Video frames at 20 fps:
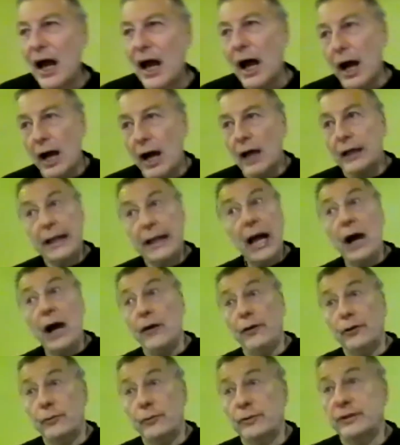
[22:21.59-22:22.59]
Now
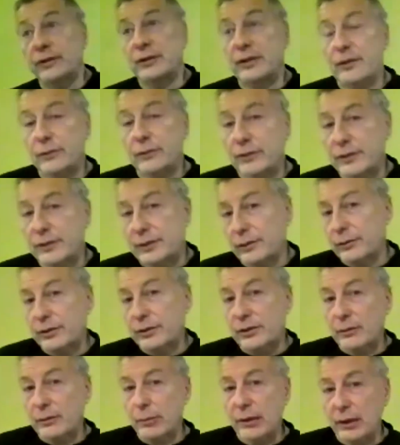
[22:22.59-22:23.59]
it was
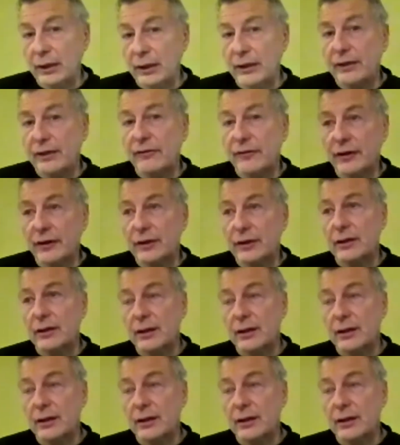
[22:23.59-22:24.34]
completely different.